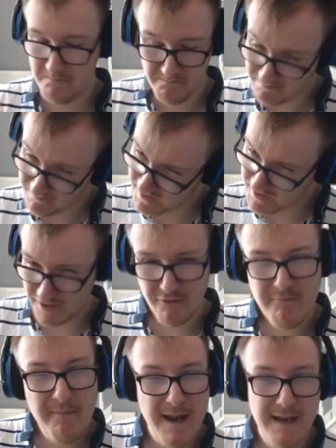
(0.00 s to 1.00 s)
You could do
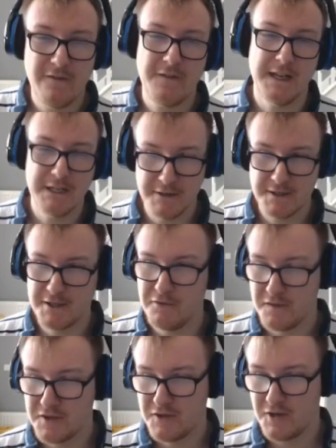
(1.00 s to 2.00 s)
many things with
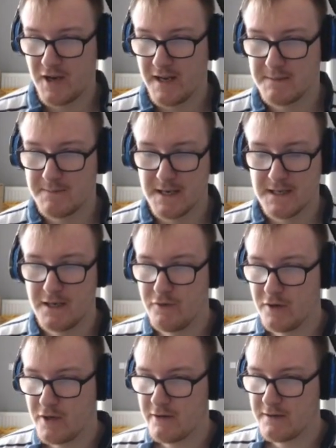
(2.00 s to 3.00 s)
Silver's Cry, especially if you
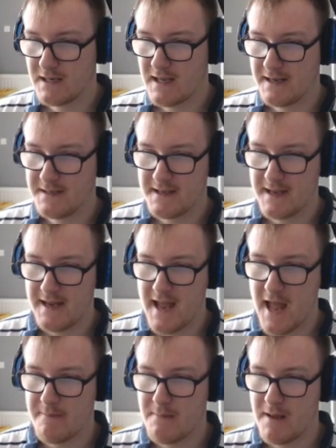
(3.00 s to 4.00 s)
want to go to, like,
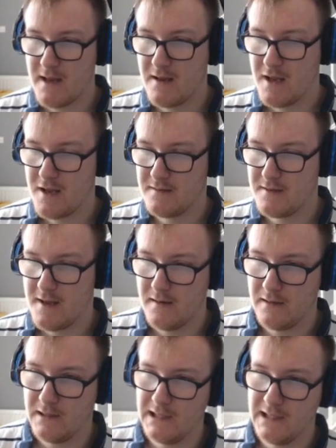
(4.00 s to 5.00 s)
say,
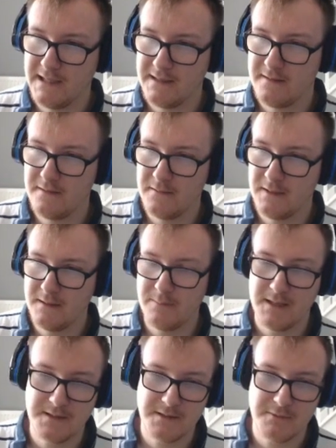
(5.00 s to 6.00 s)
link
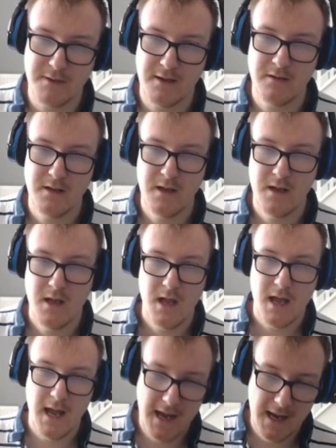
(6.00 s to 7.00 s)
plays as well.
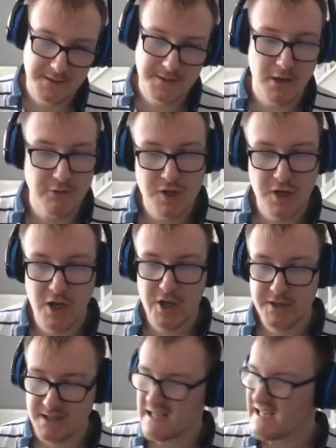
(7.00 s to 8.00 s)
And Soul Charge,
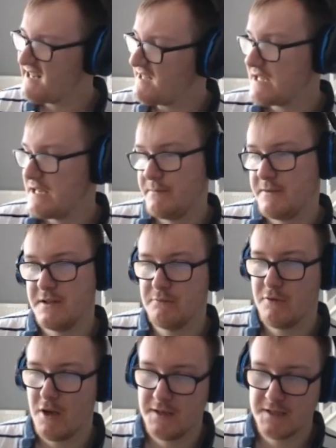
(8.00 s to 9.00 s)
it is limited to
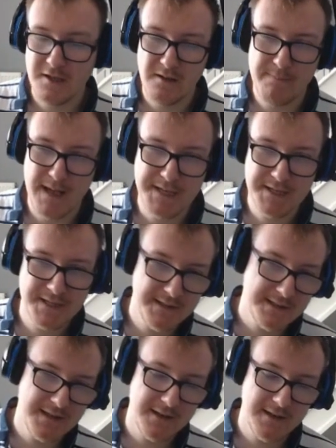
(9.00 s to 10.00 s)
1. It's not banished in
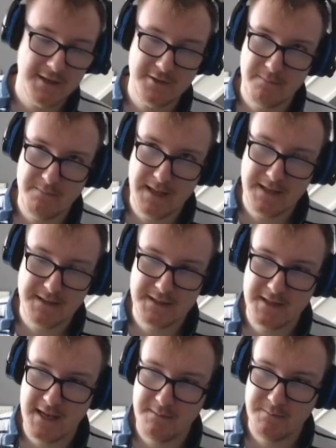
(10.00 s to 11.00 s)
this. It's not banned in this
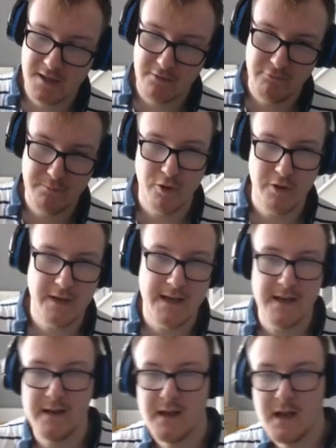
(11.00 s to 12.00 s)
game, so we're putting it
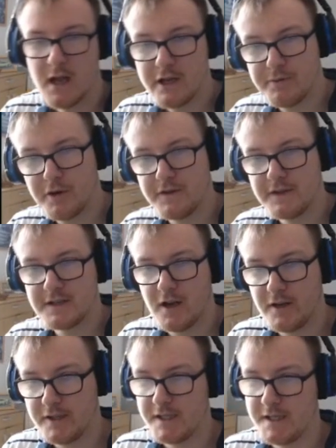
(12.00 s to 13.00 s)
in. You put this
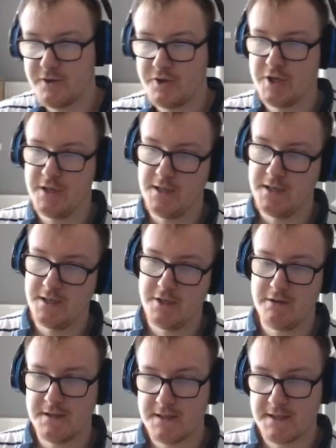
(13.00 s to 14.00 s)
card in, it's just GG's. You
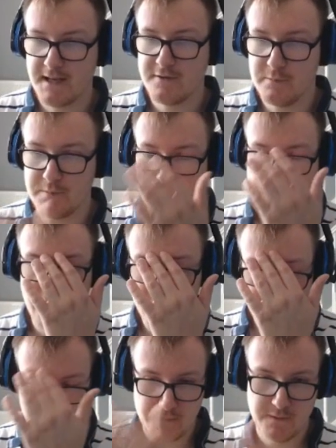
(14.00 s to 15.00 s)
can set up so
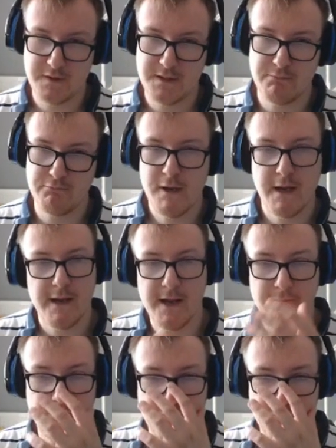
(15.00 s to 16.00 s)
much with
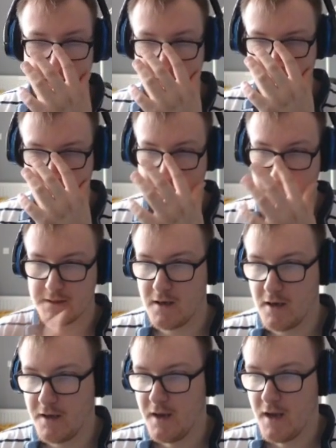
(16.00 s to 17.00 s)
with this
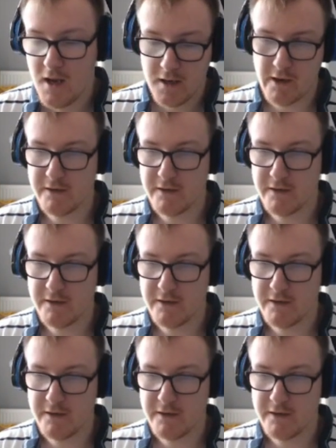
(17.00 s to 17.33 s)
card. Going to